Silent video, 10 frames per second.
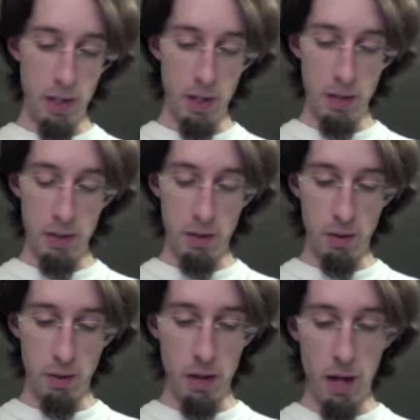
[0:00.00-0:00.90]

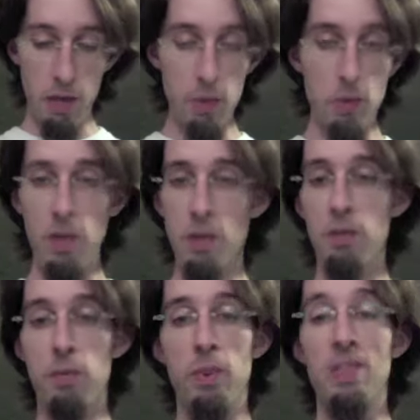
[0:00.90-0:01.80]
So I used this
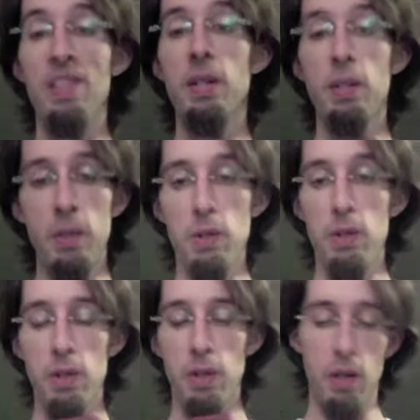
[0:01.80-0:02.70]
for
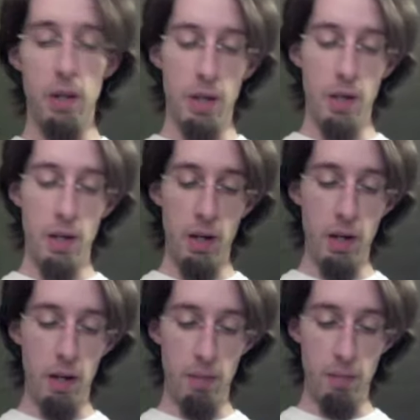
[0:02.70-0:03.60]
years.
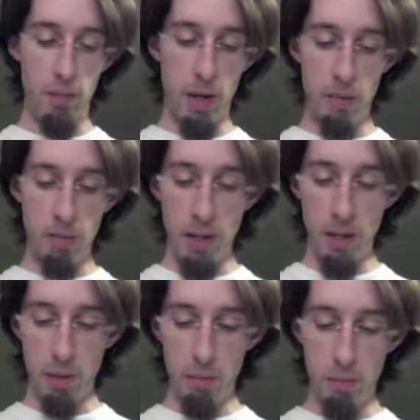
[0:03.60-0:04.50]
I beat
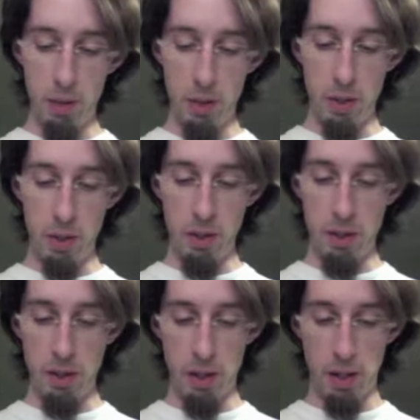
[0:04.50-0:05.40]
it up pretty good,
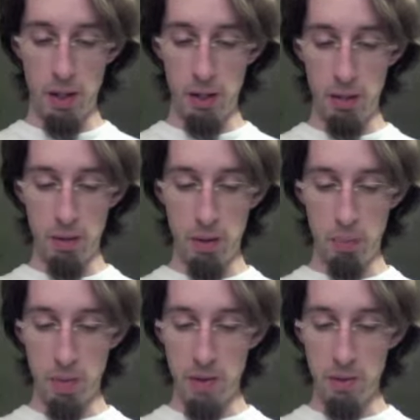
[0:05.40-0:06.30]

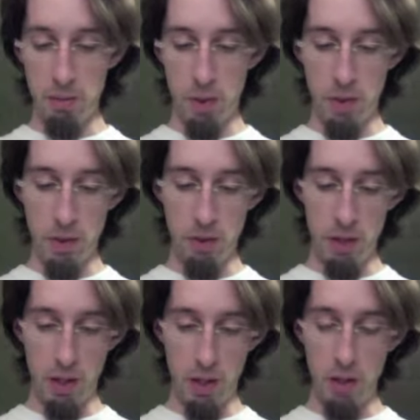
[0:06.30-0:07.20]
little pencil marks here
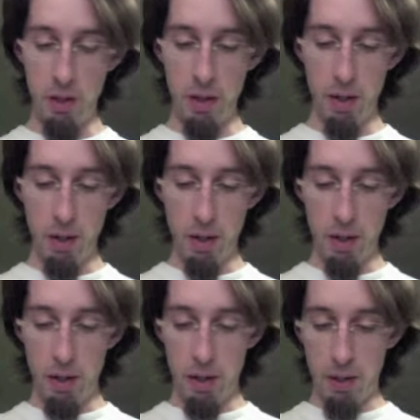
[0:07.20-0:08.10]
and there.
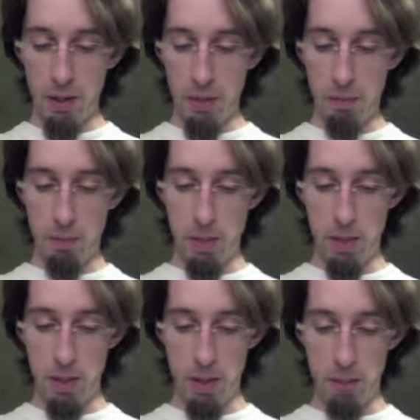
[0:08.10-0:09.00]

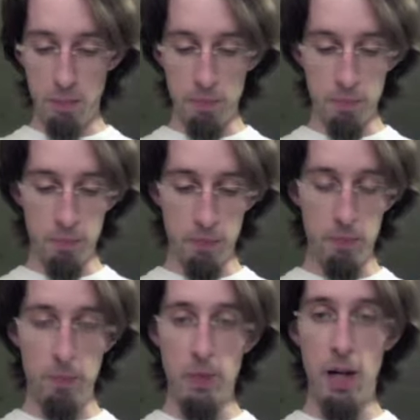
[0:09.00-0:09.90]
But
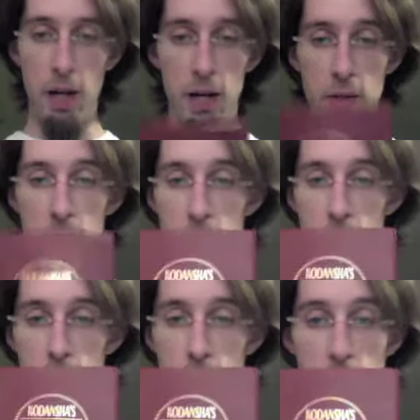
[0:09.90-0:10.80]
yeah, I use
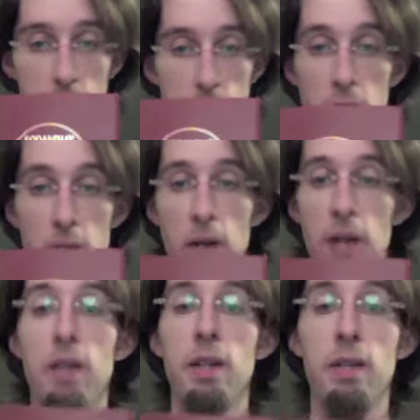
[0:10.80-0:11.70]
dictionary. I
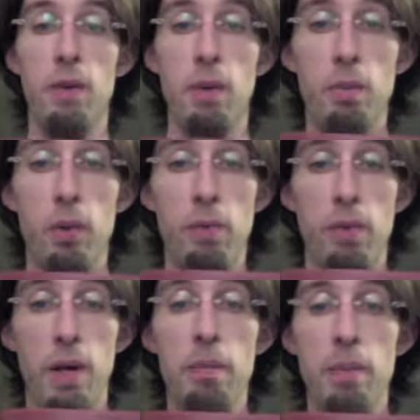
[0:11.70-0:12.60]
think is very important for
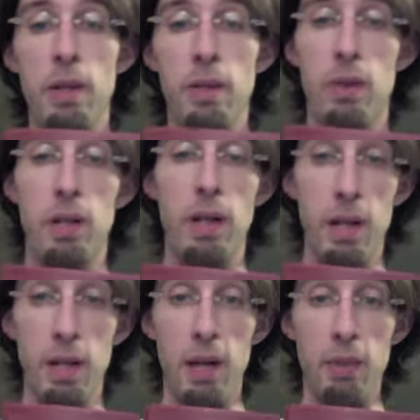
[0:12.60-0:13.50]
anybody learning any
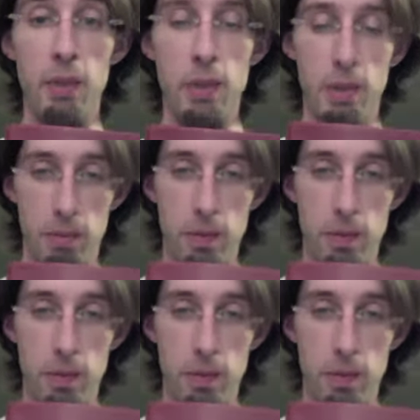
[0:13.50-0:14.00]
language.